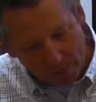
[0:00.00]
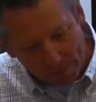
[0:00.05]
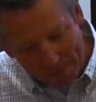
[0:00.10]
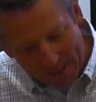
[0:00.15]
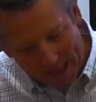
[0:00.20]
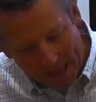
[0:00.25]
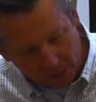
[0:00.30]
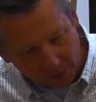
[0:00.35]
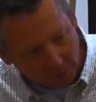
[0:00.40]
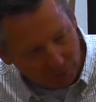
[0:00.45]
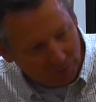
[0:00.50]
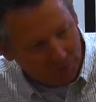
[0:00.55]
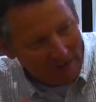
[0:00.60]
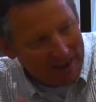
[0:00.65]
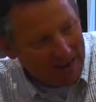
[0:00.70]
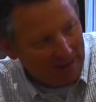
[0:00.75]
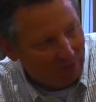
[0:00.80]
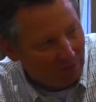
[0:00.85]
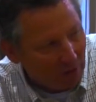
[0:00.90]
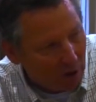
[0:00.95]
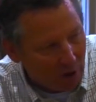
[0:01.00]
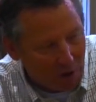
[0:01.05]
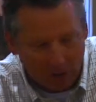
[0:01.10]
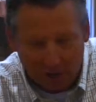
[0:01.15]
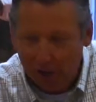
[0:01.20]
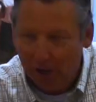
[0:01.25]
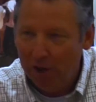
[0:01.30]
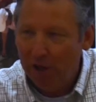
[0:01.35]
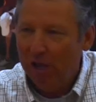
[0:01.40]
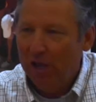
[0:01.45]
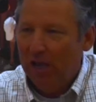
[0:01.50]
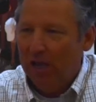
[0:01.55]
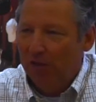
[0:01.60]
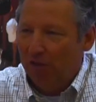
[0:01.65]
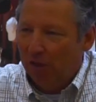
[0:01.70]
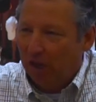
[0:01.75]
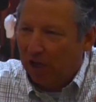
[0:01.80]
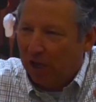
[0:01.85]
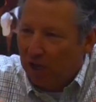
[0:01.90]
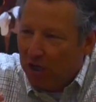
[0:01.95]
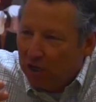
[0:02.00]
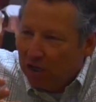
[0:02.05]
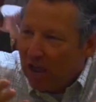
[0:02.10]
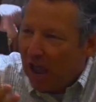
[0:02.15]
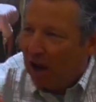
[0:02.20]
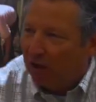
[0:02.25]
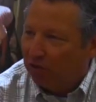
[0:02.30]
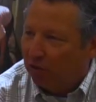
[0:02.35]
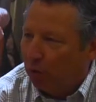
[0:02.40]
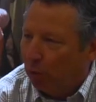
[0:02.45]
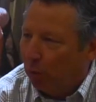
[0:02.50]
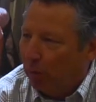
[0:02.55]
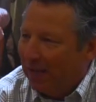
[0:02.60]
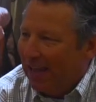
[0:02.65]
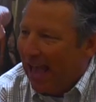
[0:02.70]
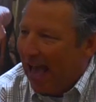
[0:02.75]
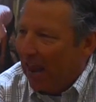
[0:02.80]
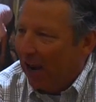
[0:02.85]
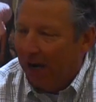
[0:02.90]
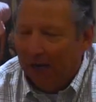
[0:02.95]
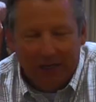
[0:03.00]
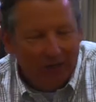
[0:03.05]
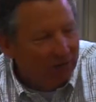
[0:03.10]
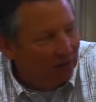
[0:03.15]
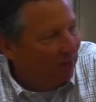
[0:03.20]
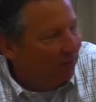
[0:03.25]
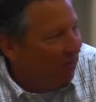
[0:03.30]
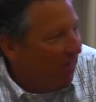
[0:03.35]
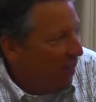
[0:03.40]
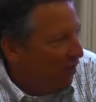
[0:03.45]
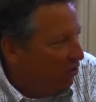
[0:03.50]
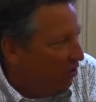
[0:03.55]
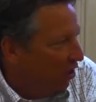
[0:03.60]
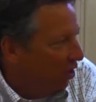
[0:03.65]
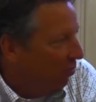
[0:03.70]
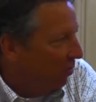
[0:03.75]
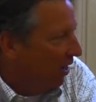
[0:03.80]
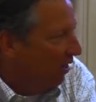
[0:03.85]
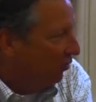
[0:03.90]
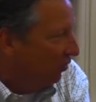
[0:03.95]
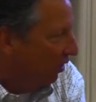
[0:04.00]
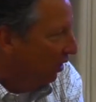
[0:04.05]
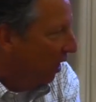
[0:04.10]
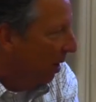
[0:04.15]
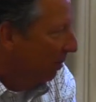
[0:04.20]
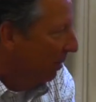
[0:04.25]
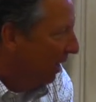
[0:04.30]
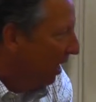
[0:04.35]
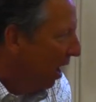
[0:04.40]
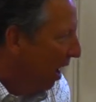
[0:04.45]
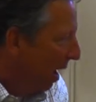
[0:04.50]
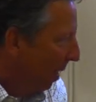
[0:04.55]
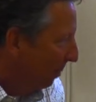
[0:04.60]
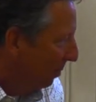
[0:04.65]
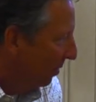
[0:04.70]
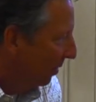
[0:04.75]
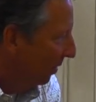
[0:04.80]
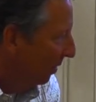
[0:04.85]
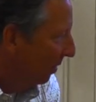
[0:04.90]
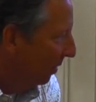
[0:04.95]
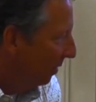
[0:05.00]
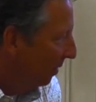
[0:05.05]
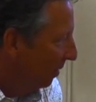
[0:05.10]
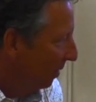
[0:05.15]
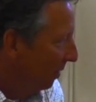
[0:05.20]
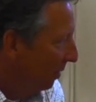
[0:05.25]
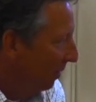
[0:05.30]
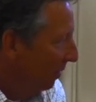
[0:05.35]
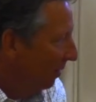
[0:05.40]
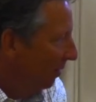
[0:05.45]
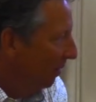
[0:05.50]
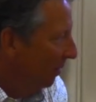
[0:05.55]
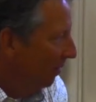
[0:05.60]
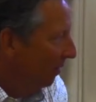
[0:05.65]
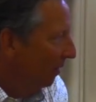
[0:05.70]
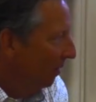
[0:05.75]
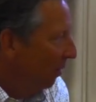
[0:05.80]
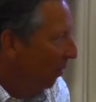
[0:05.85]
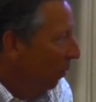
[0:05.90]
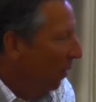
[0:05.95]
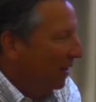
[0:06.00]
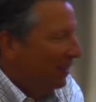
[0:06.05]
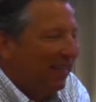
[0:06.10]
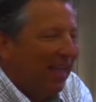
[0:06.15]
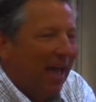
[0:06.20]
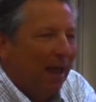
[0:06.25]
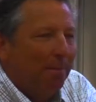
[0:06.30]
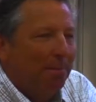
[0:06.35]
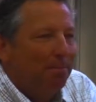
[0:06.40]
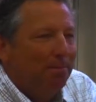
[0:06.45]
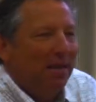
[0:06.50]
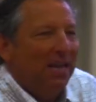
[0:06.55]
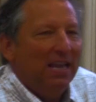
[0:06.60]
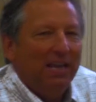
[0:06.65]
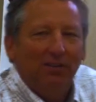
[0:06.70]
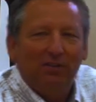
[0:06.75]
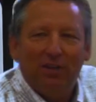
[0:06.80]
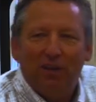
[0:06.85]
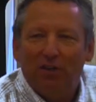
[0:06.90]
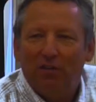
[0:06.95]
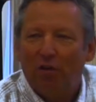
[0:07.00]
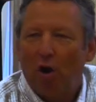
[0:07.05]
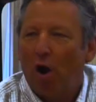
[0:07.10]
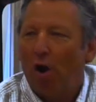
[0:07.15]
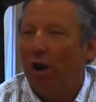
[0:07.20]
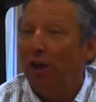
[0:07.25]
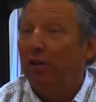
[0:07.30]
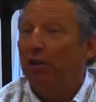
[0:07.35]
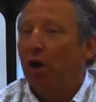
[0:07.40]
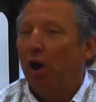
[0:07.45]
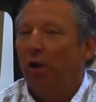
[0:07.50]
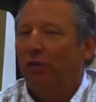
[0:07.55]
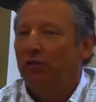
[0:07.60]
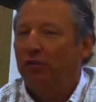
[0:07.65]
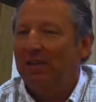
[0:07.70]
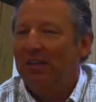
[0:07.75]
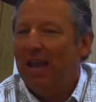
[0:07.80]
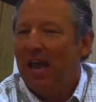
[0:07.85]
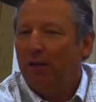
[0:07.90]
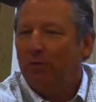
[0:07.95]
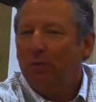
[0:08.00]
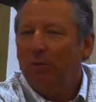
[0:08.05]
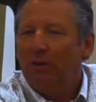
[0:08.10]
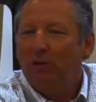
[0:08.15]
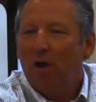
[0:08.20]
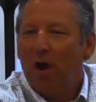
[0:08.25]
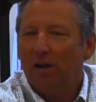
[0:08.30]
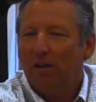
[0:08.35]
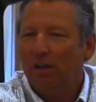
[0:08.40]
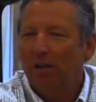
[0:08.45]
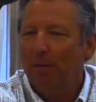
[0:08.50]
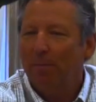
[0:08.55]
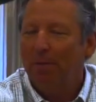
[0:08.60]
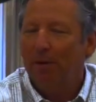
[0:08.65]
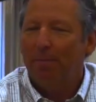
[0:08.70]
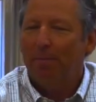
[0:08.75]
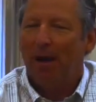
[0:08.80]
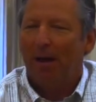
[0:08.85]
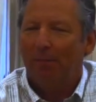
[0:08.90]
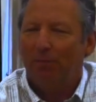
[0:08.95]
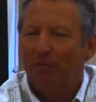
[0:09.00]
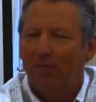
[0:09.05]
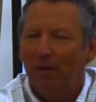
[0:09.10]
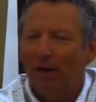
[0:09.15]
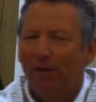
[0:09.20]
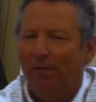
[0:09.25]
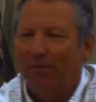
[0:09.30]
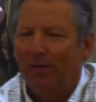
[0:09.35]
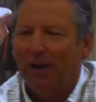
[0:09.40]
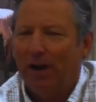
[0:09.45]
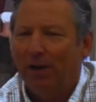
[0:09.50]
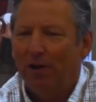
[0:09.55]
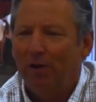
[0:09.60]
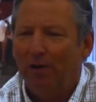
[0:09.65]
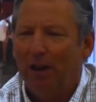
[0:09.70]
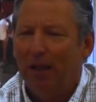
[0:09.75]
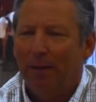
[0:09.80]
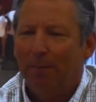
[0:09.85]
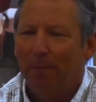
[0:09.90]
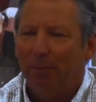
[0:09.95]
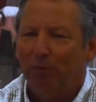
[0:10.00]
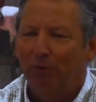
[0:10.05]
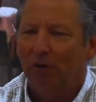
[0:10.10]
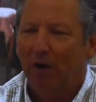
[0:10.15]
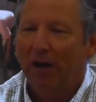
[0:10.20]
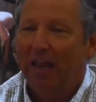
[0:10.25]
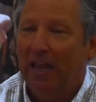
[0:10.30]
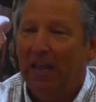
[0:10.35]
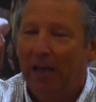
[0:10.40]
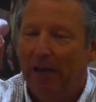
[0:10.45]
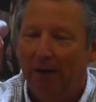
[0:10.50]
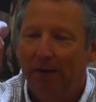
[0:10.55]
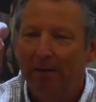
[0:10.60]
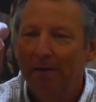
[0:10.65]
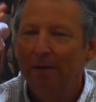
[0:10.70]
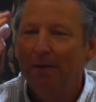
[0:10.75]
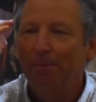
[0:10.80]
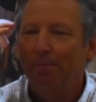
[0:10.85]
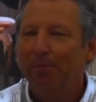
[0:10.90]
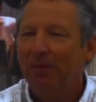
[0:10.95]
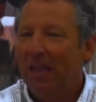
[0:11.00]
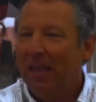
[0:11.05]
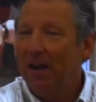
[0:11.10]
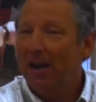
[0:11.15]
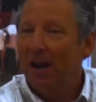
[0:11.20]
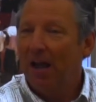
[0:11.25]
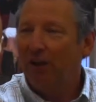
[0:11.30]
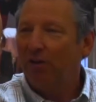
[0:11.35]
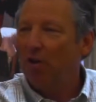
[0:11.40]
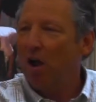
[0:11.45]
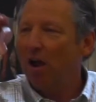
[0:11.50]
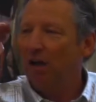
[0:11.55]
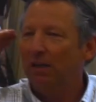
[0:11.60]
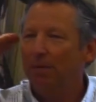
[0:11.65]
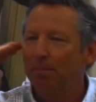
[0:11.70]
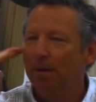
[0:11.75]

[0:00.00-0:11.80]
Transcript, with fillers: to pass faith on in the contextual realities of that generation coming up. What that means is our adults, yes, we talked a little bit about, I forgot your name, I'm sorry, Ann. Ann and I talked